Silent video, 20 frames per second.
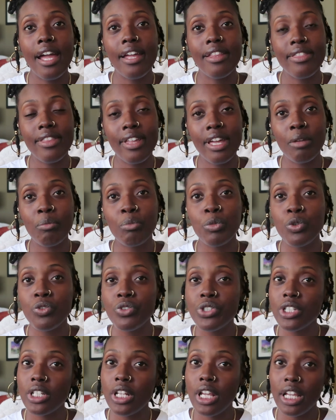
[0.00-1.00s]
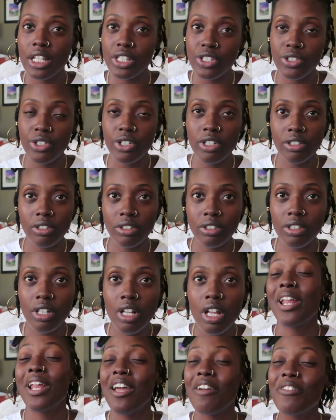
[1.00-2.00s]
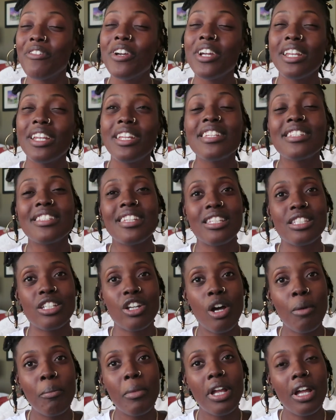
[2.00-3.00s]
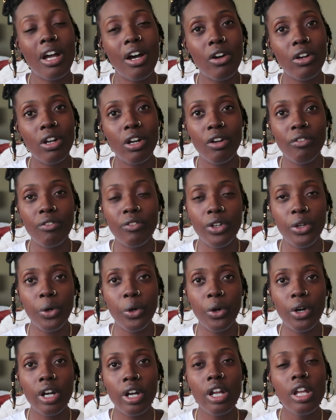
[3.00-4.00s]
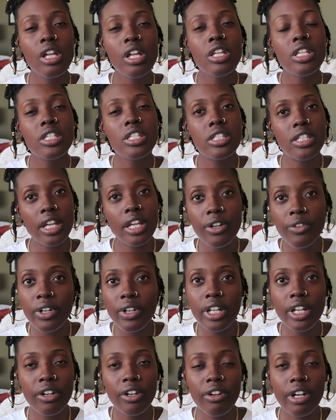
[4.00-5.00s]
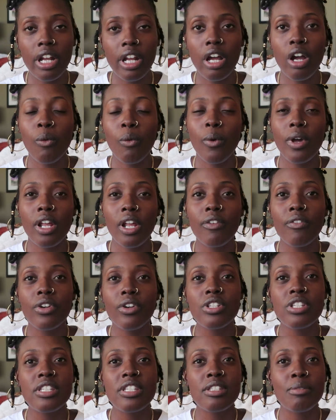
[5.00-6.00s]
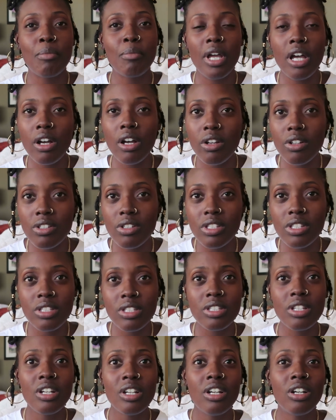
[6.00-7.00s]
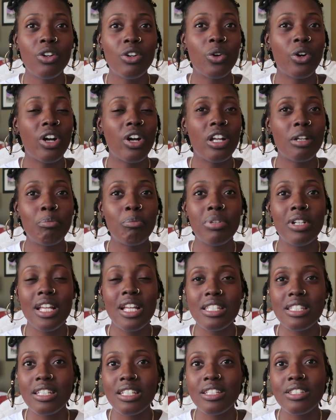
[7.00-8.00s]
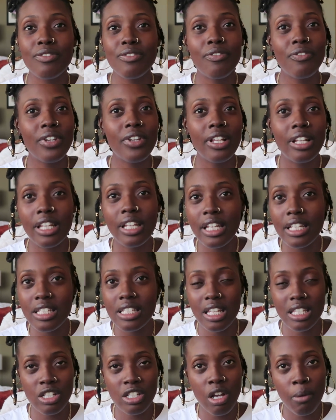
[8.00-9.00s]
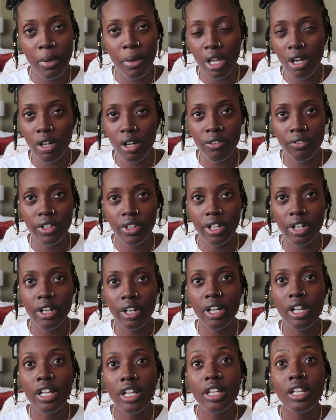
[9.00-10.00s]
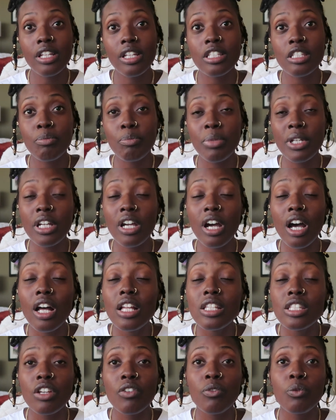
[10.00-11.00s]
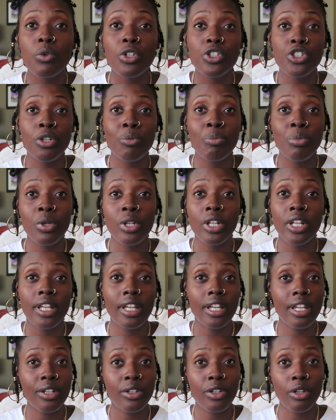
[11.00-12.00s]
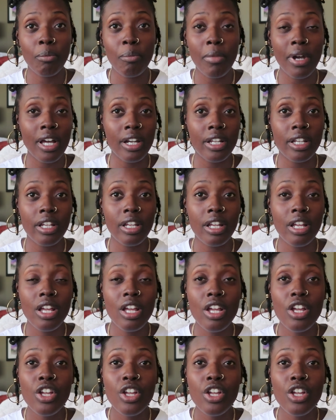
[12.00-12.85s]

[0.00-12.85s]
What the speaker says: and then move to the external. Whatever it is that's coming out of your sacred area, whatever smells or unpleasant feelings that's coming out of there, it's because of what you're putting in your body.